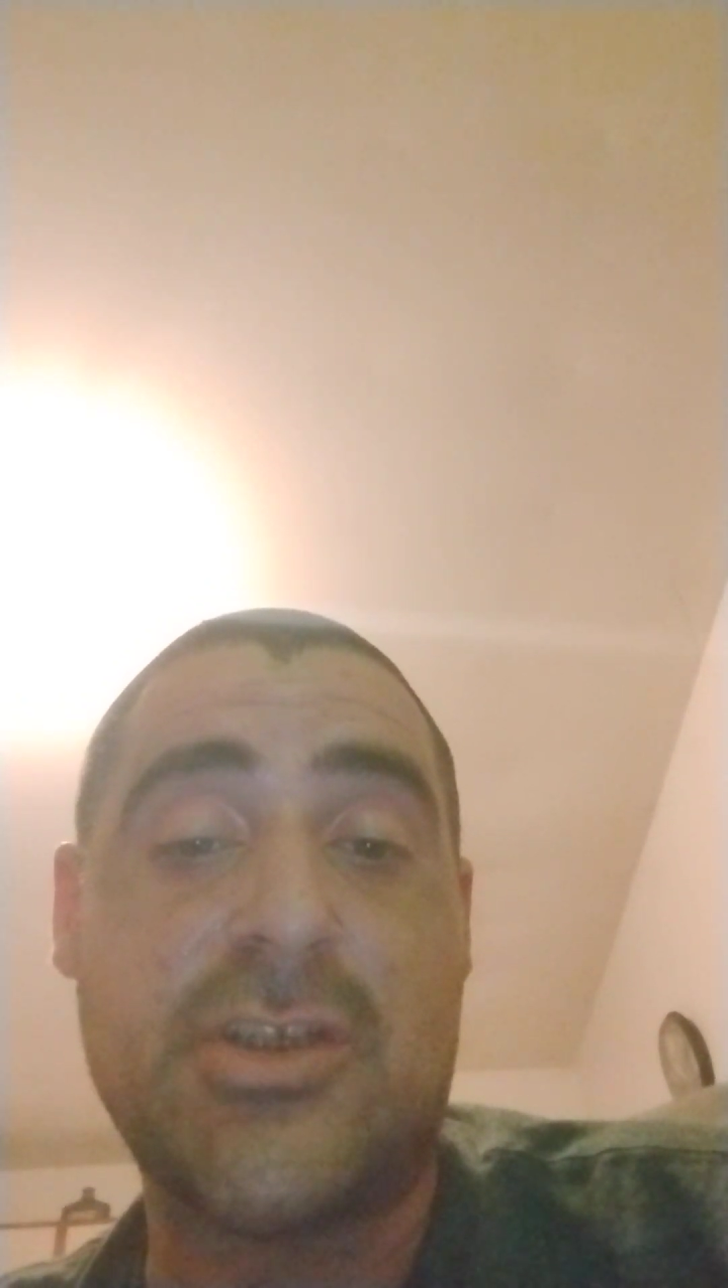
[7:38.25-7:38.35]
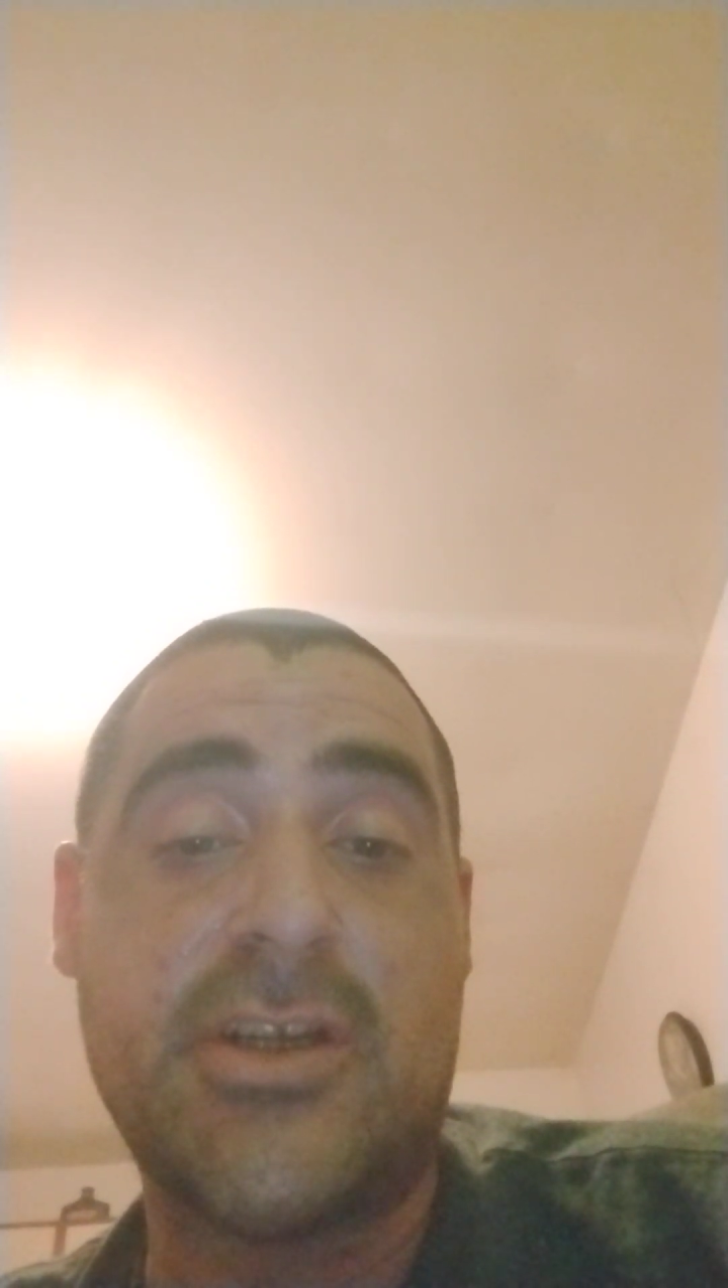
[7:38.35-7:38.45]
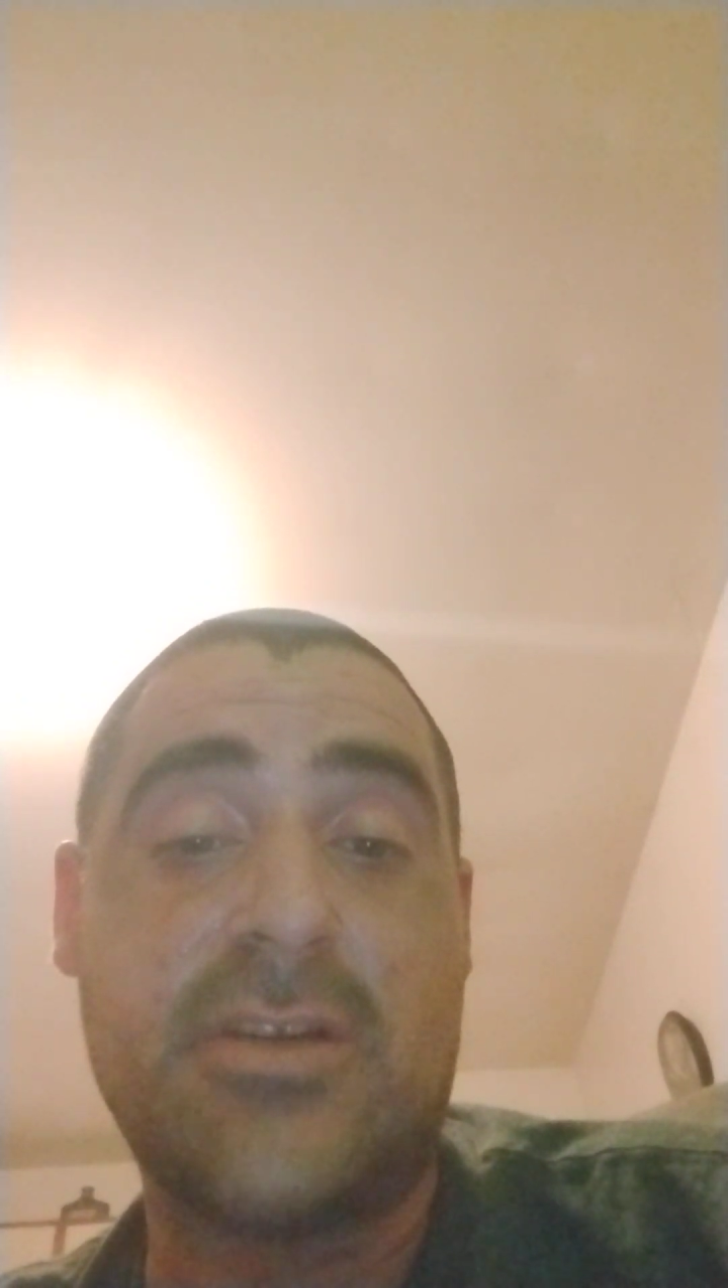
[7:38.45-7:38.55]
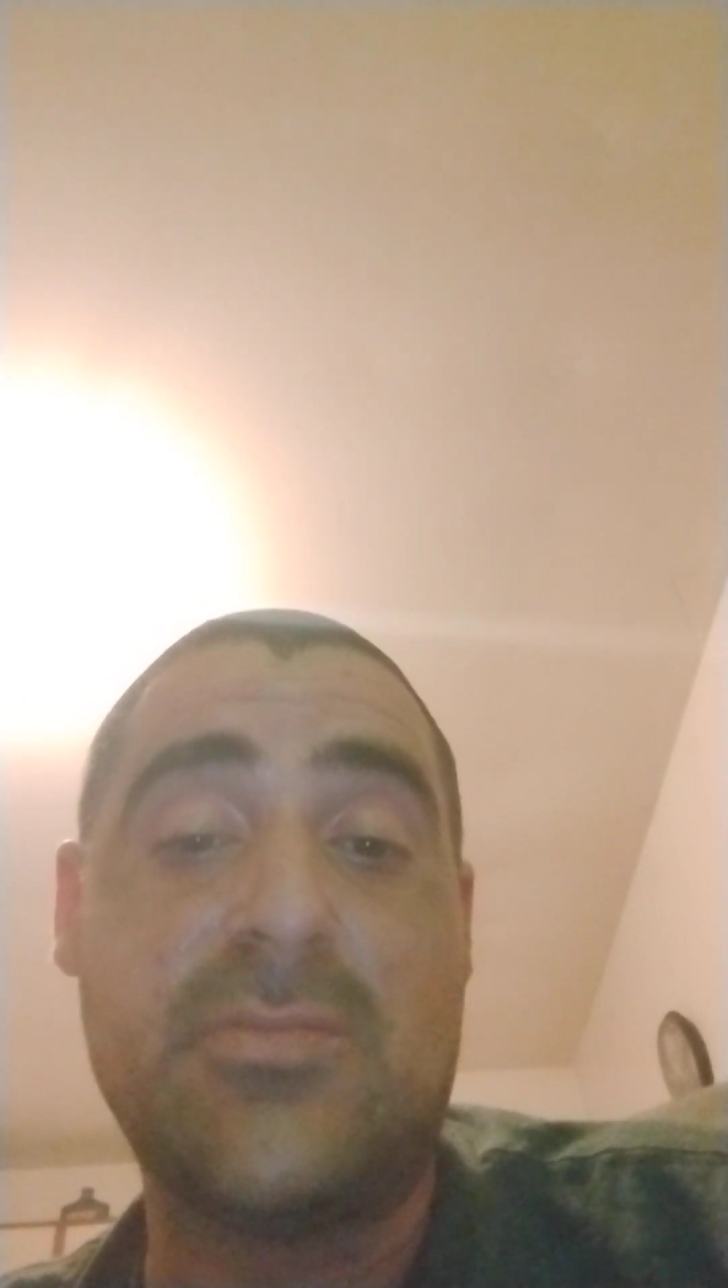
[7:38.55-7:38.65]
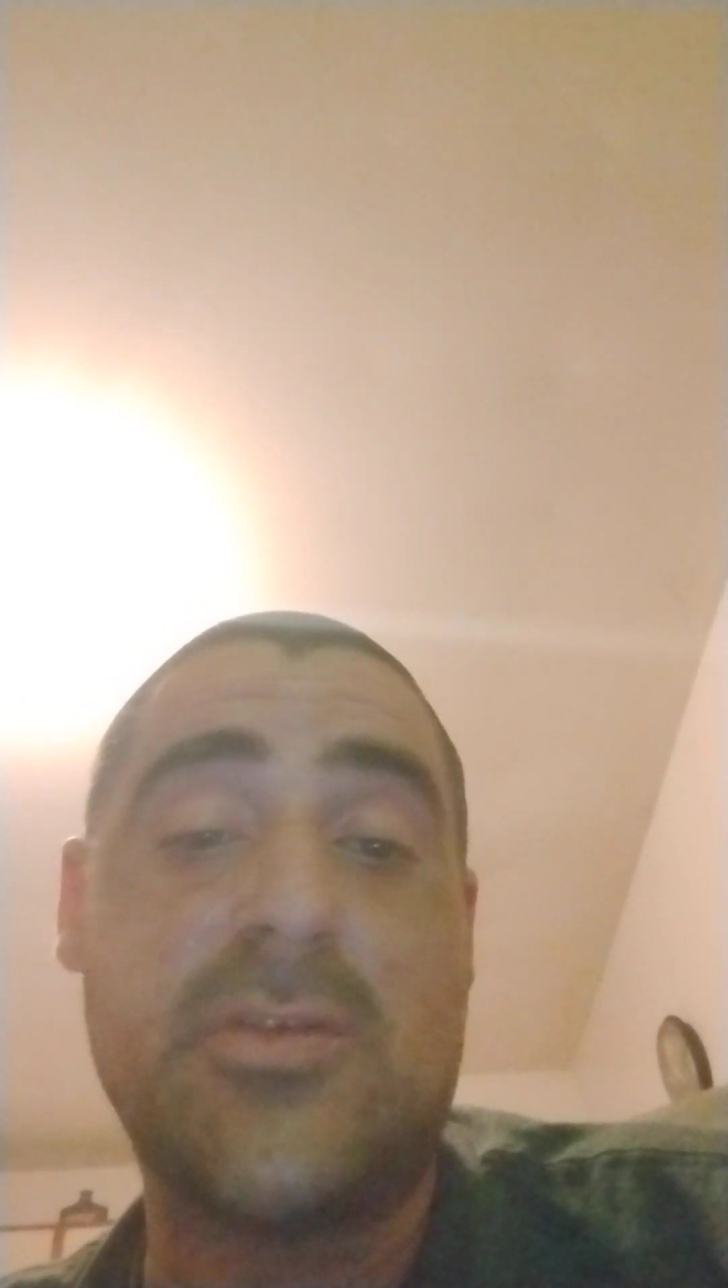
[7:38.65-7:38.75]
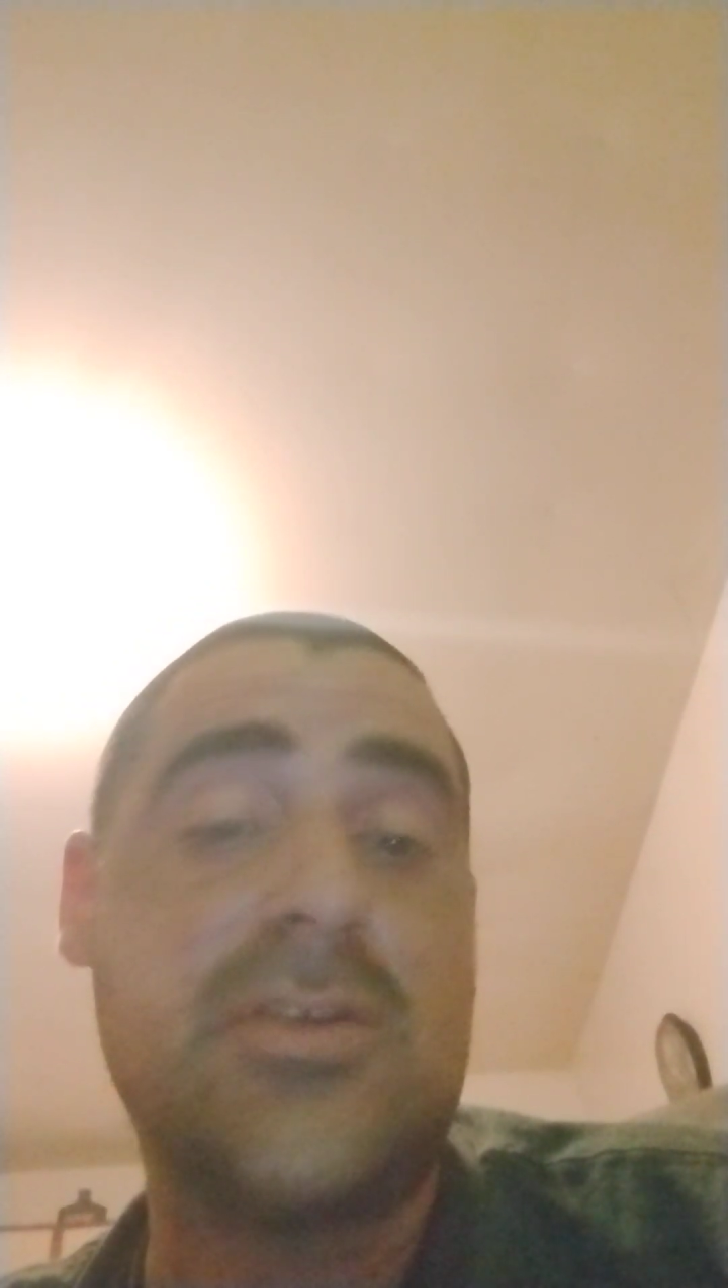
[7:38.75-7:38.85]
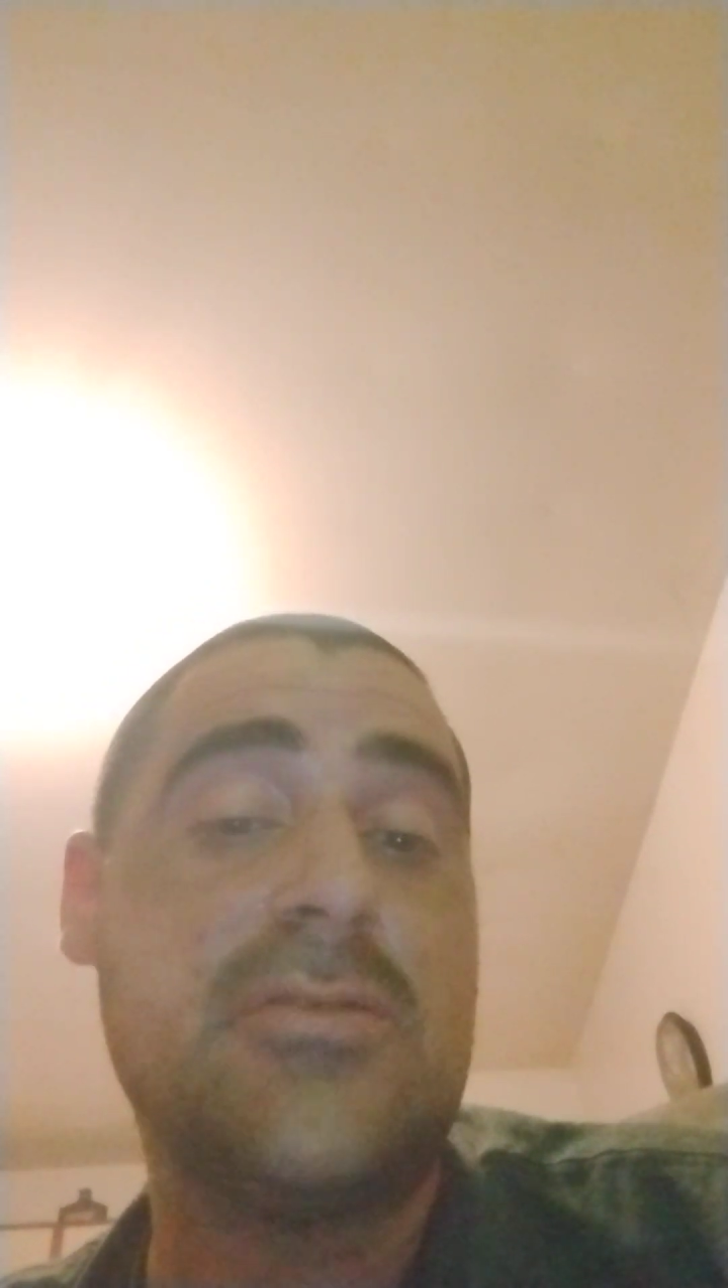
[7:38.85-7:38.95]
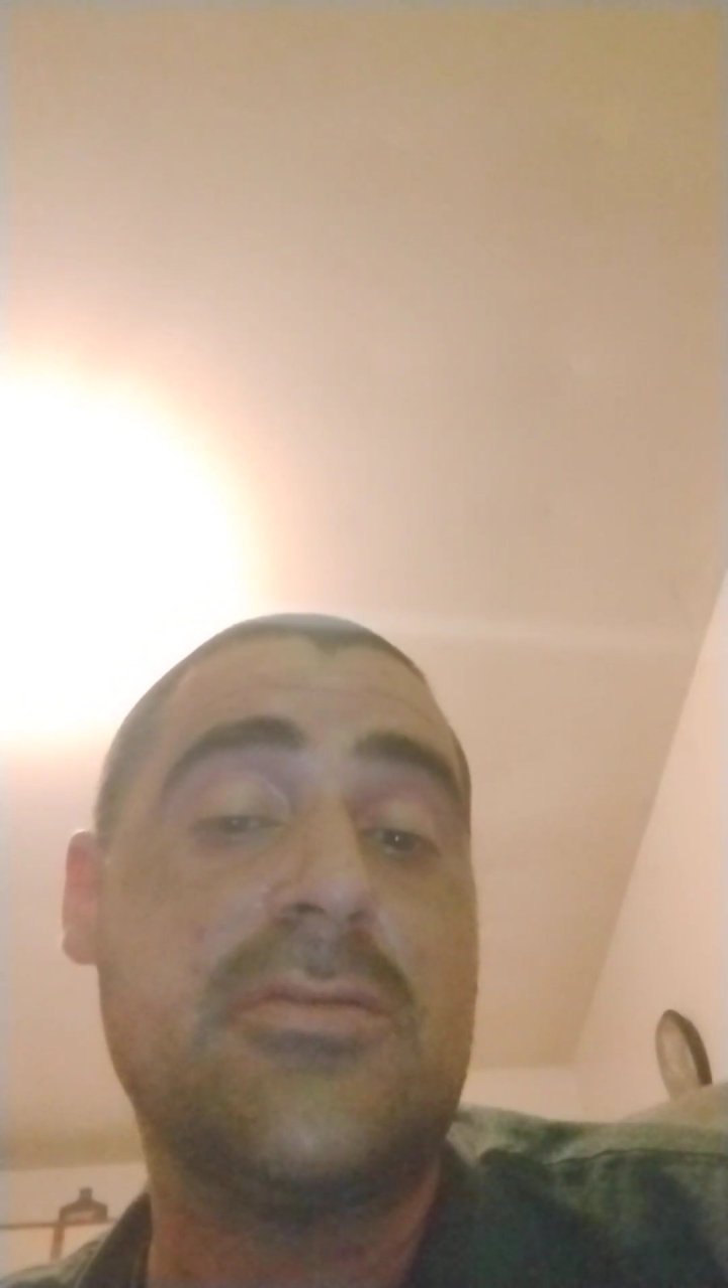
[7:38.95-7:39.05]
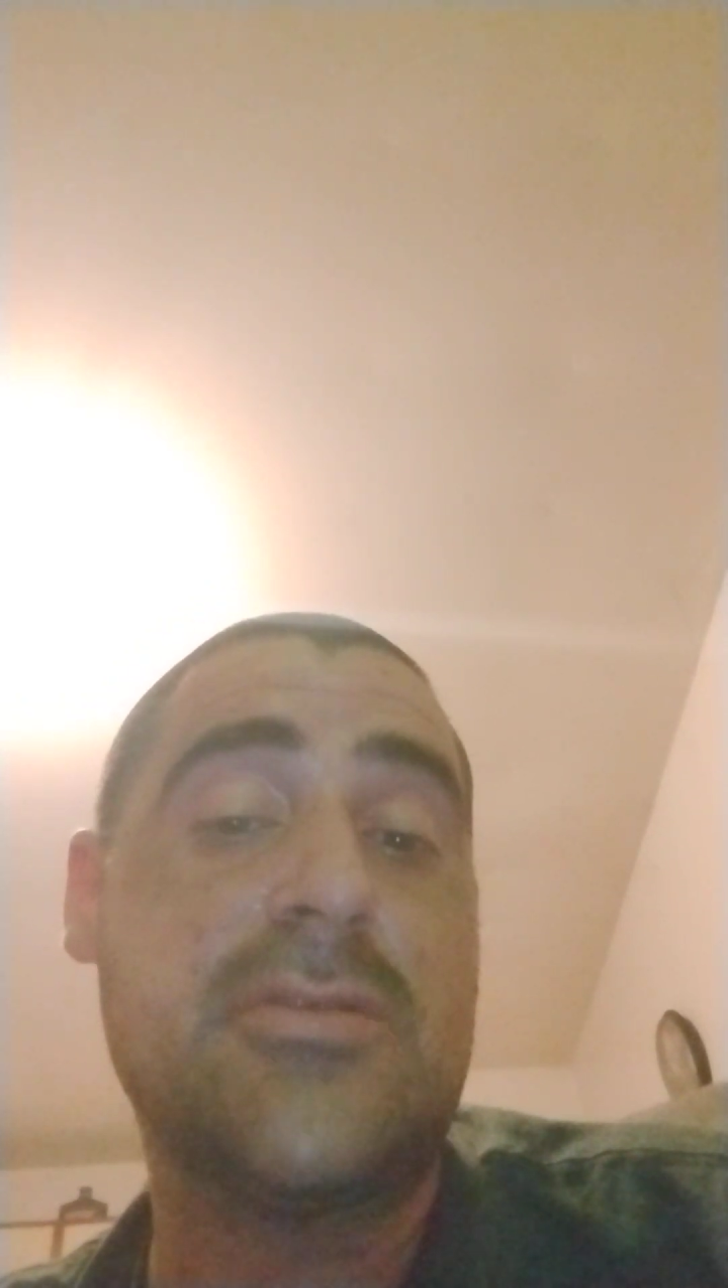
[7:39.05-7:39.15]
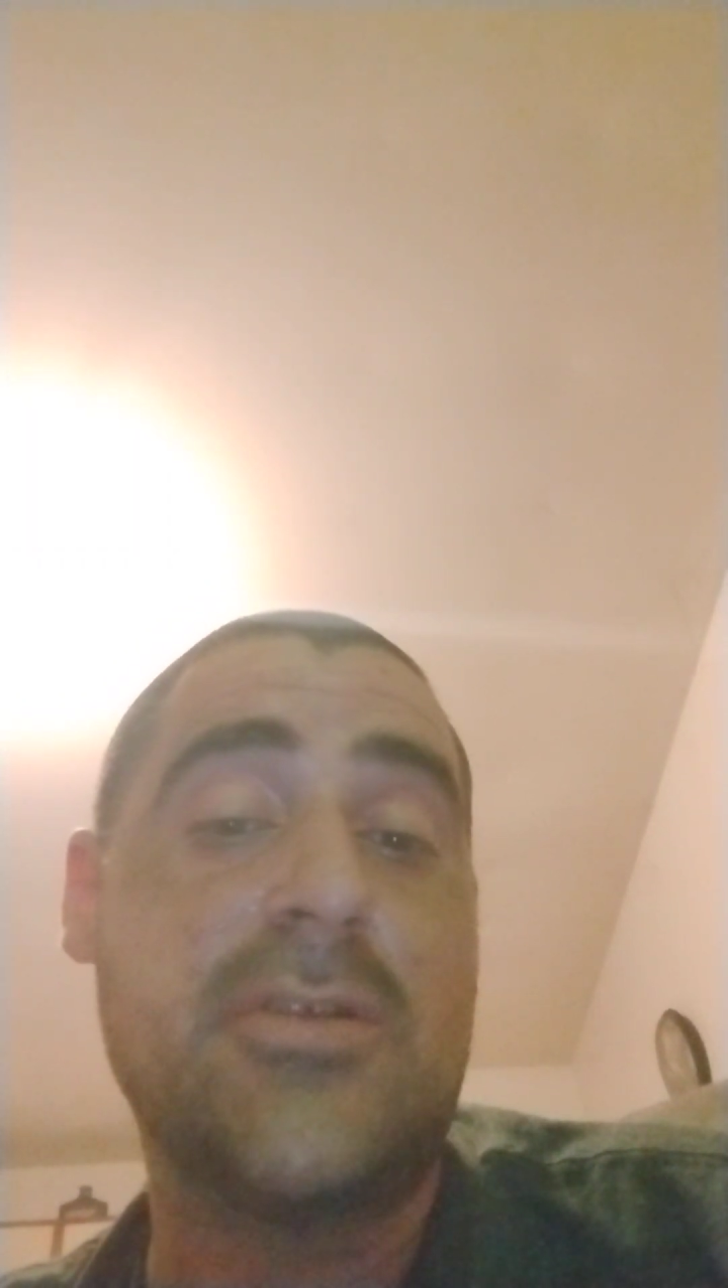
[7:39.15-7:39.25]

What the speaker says: gen, well,